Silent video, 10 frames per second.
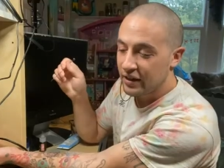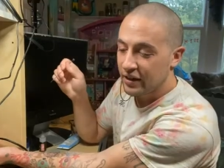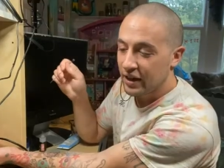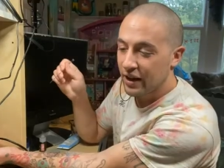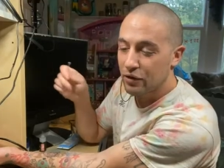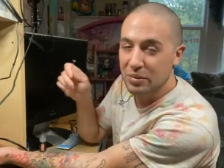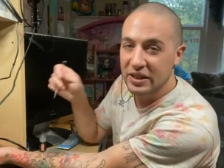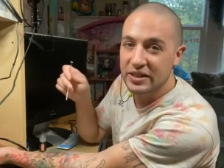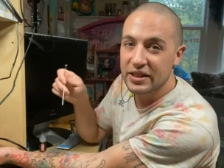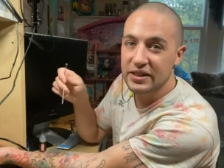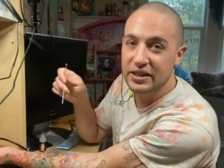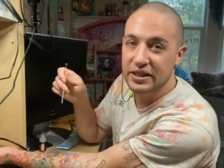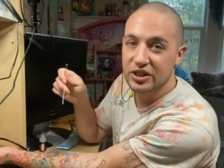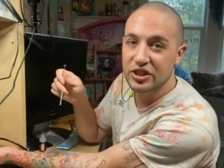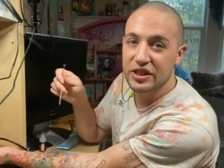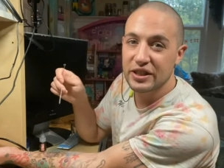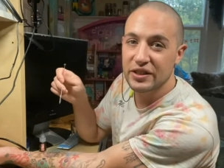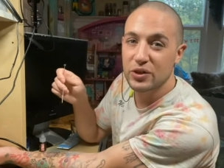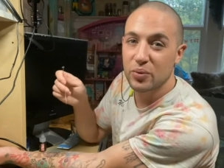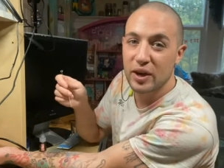everybody sees it and just thinks it's
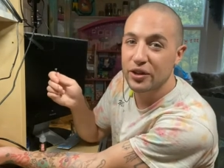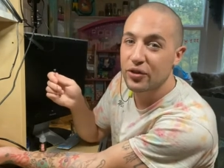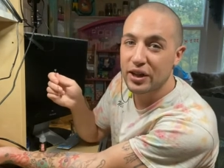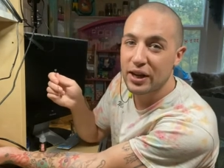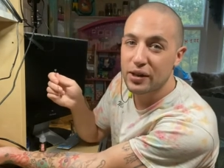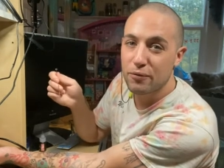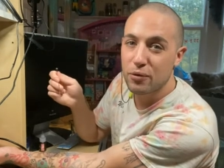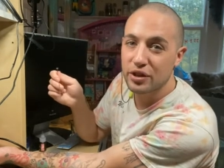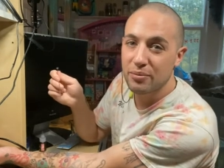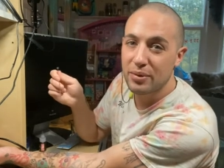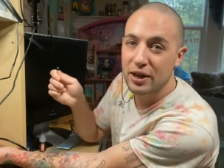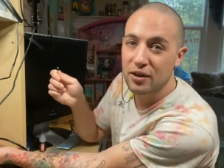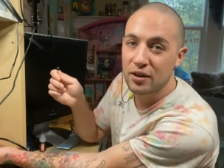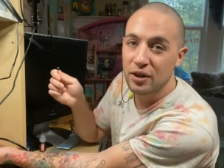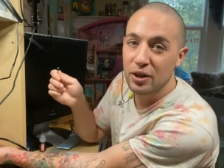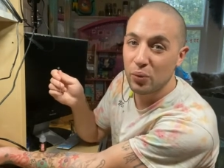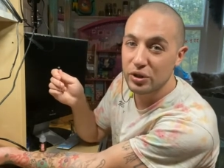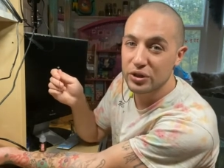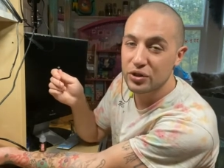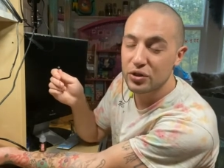a regular California bear, which
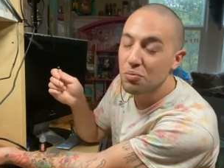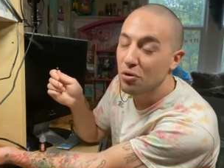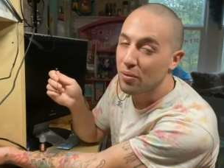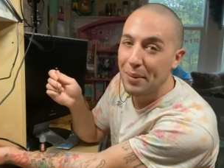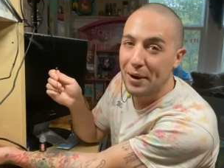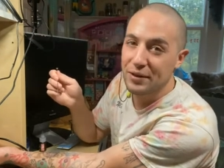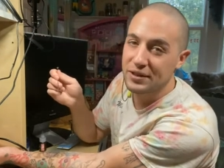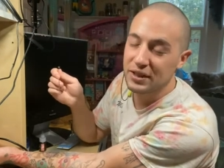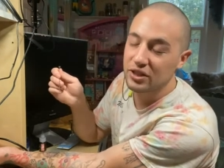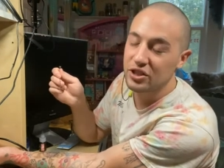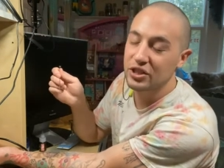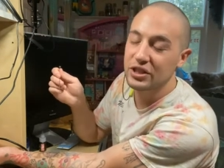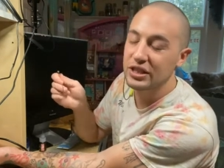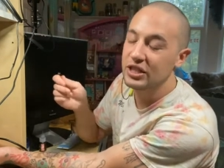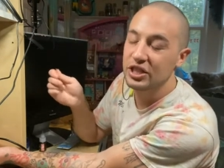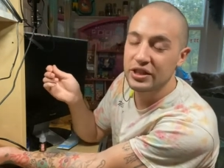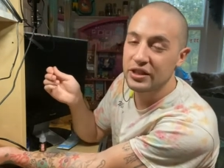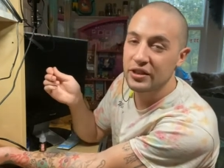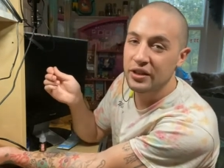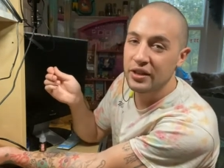is super embarrassing. Just
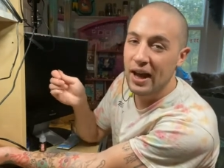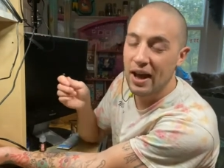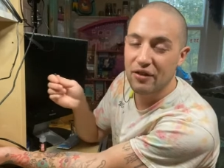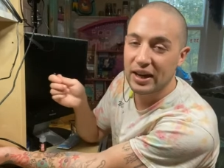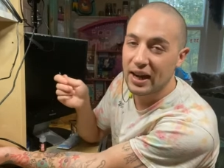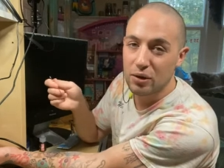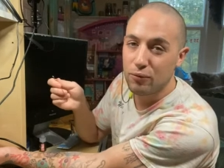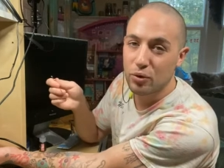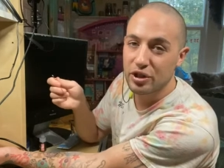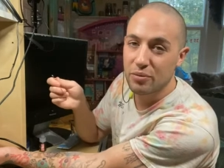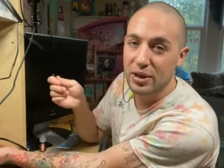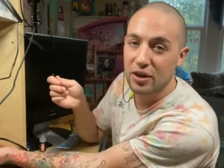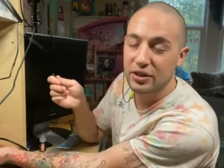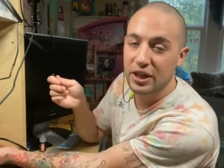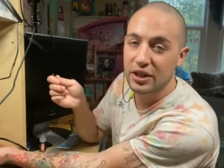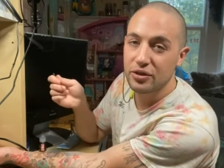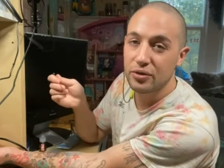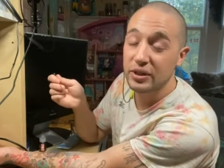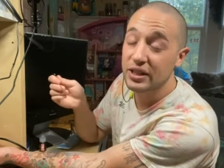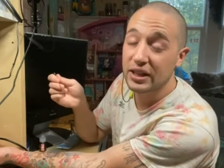have a California bear tattoo.
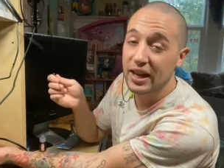It's not that